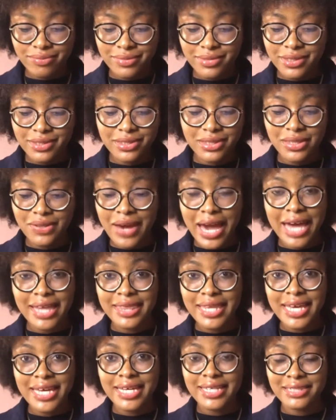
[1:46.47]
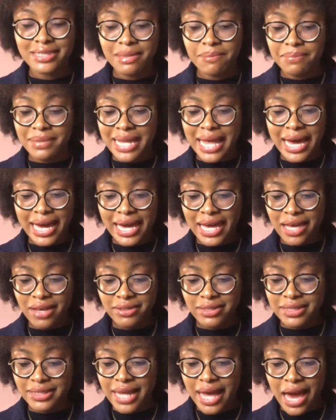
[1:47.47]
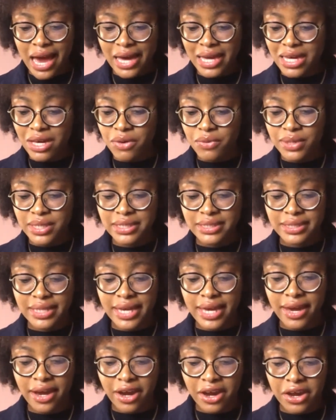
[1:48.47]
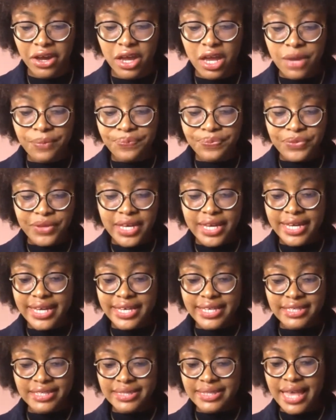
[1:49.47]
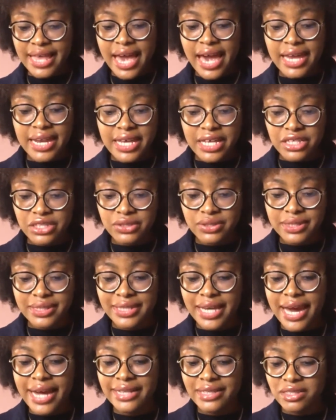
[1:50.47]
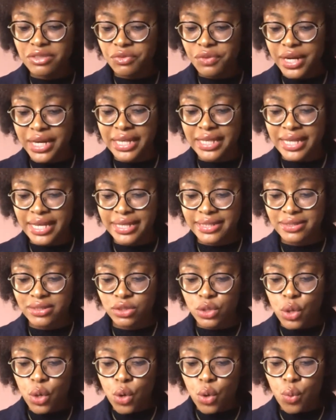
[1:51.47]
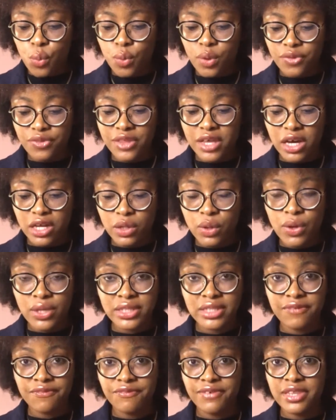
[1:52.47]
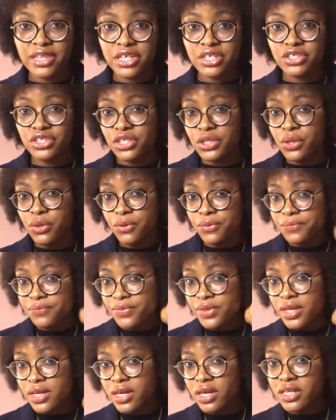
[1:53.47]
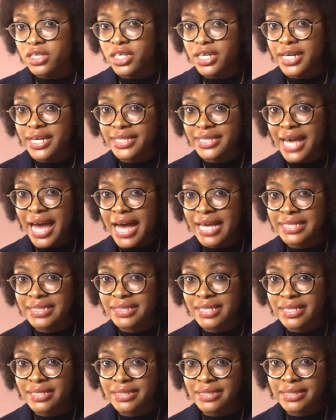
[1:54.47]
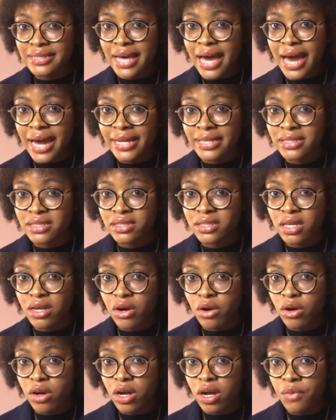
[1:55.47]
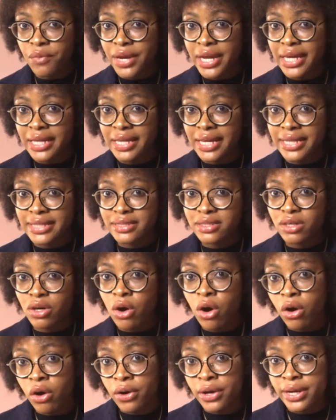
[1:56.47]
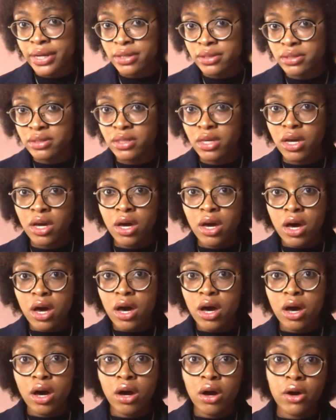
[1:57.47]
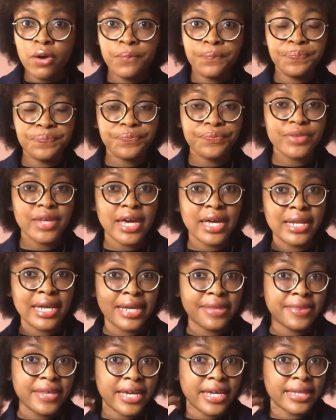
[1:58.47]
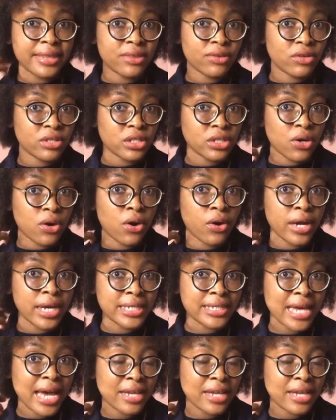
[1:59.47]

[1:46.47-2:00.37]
So I think it's a black hairstyle in which the hair is tied into tight ringlets with a glossy finish. It has these tight ringlet coils, and I think those coils